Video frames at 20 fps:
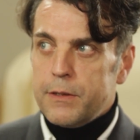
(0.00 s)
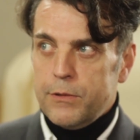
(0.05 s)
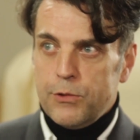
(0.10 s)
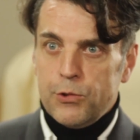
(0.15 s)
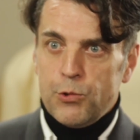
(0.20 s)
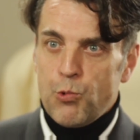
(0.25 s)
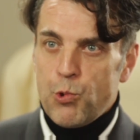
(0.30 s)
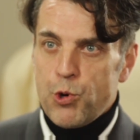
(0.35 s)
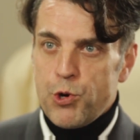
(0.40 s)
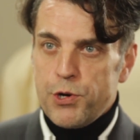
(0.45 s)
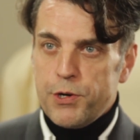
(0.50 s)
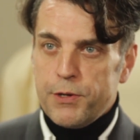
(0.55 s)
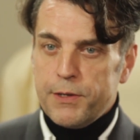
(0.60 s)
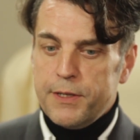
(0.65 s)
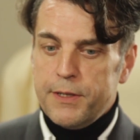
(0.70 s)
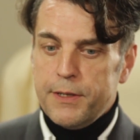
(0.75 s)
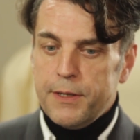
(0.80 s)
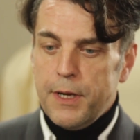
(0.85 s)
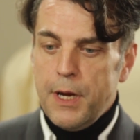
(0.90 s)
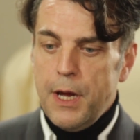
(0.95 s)
to the
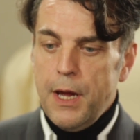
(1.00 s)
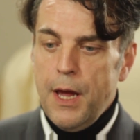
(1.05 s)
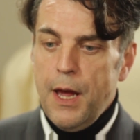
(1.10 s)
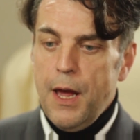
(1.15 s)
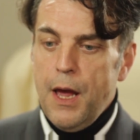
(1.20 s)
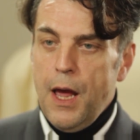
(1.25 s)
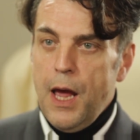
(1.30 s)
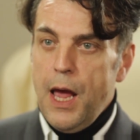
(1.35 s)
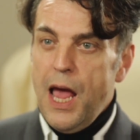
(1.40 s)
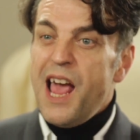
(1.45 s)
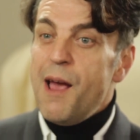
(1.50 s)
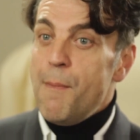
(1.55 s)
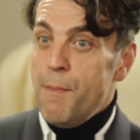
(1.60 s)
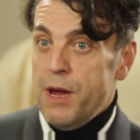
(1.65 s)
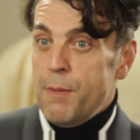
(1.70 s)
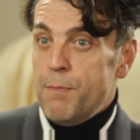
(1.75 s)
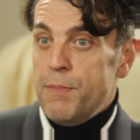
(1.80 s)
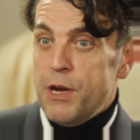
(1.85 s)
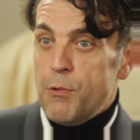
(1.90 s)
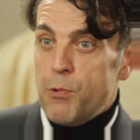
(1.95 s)
world. And
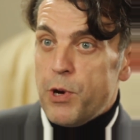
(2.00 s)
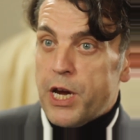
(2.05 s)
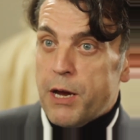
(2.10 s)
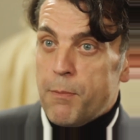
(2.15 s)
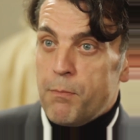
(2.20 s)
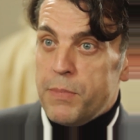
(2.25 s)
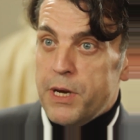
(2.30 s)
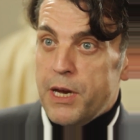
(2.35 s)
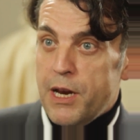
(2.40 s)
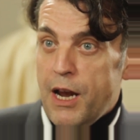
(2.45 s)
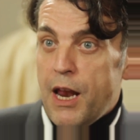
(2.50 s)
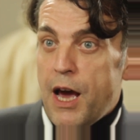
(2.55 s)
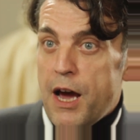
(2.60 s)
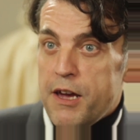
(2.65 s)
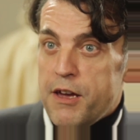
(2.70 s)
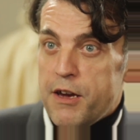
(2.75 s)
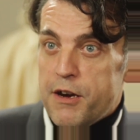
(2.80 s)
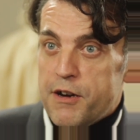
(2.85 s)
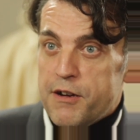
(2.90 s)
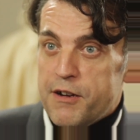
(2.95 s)
maybe we can be a
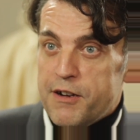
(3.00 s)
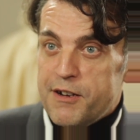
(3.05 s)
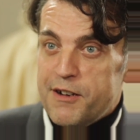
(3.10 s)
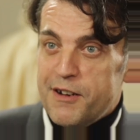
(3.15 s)
liar.